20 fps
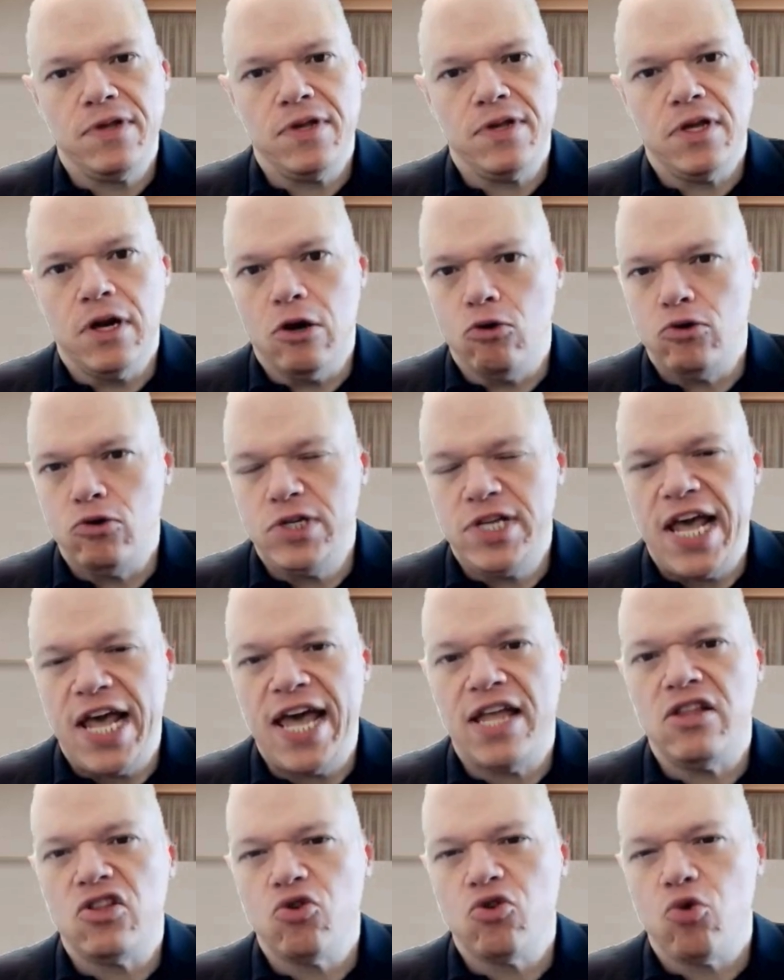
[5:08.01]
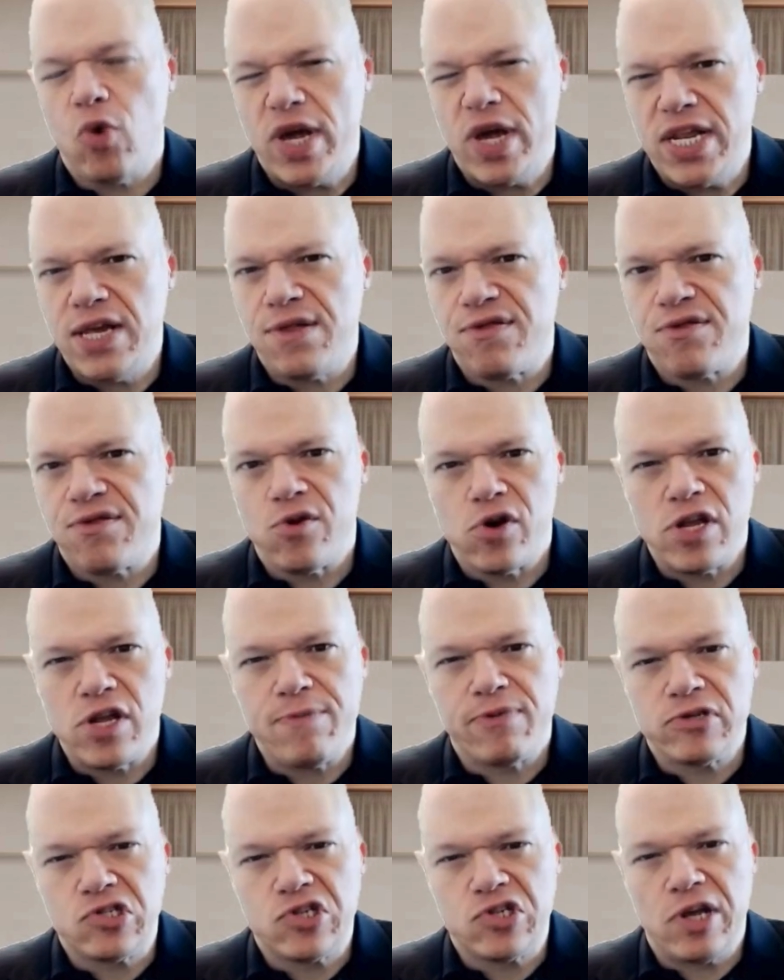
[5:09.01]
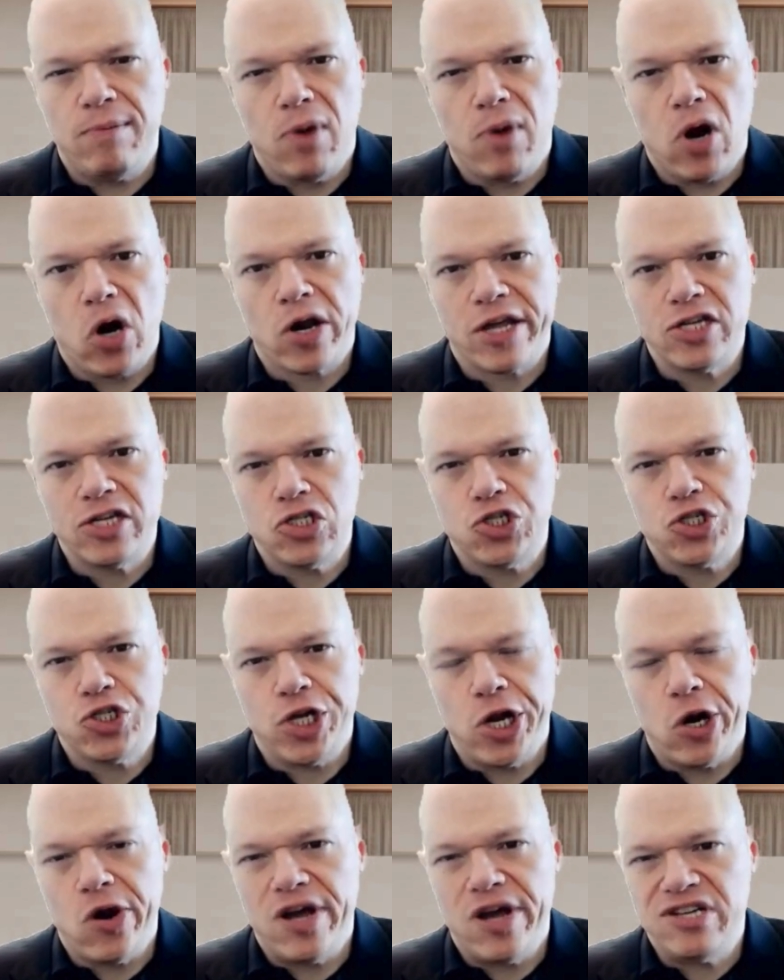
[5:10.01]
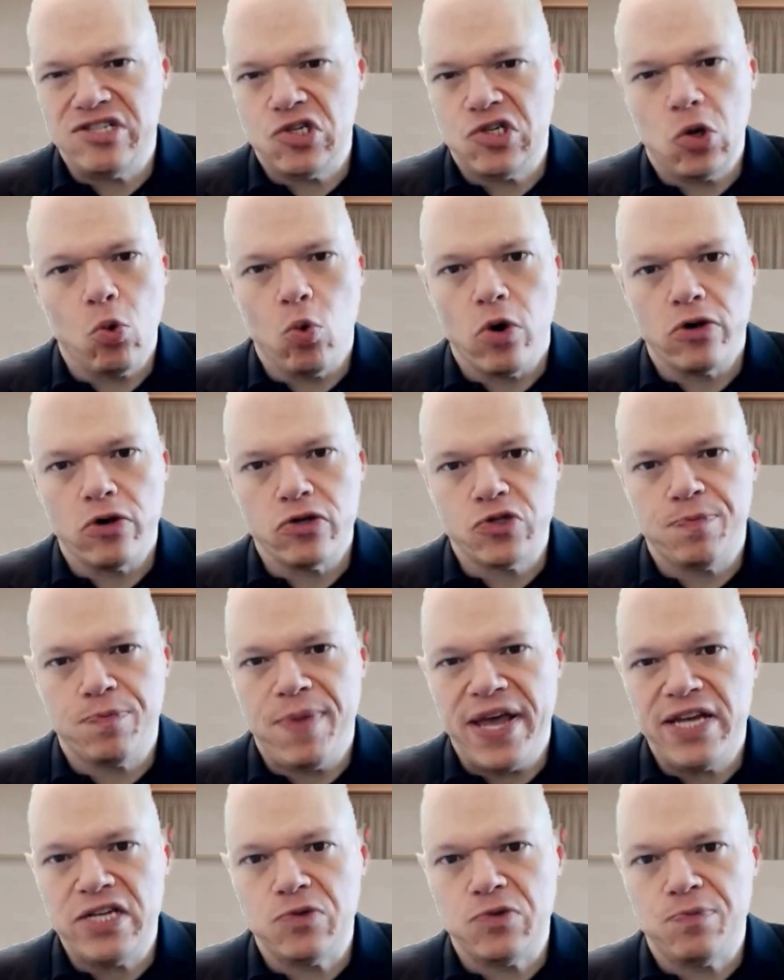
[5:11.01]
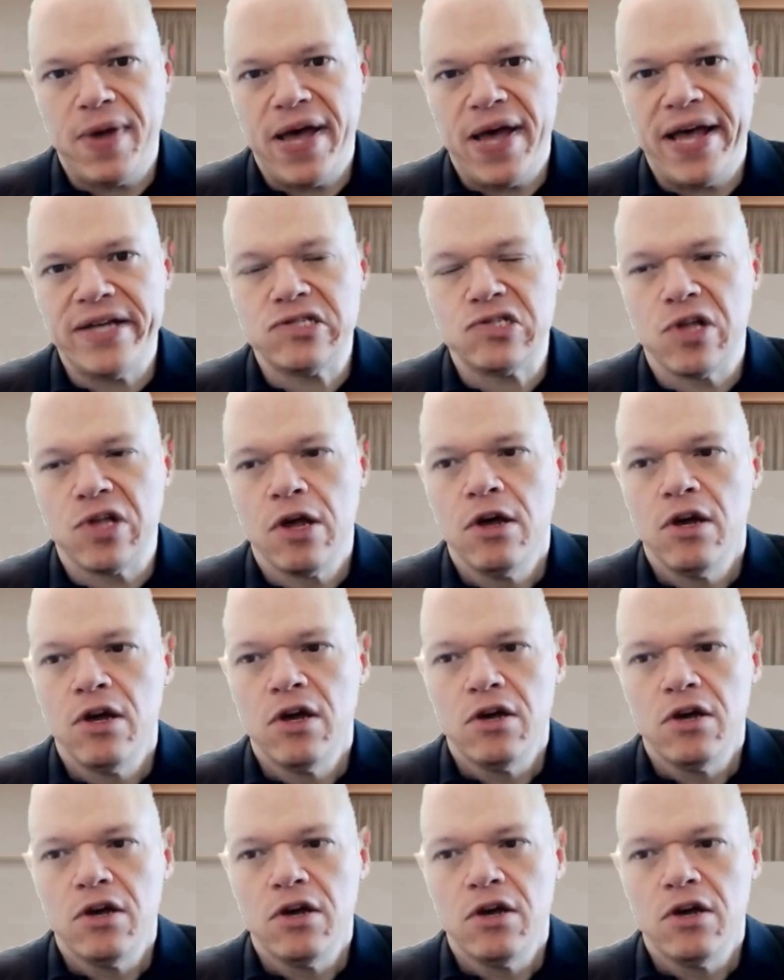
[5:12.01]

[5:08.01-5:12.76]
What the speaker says: 10, 20, 30% market share as your worst base best,